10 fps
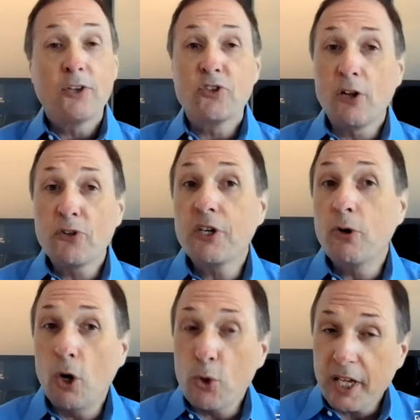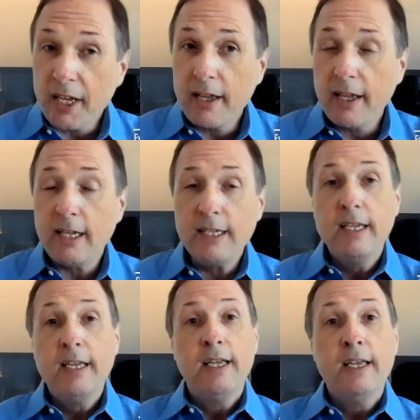It's also okay
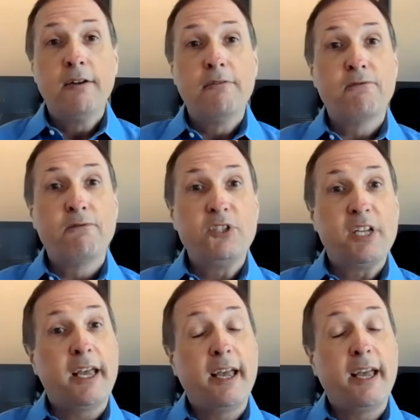to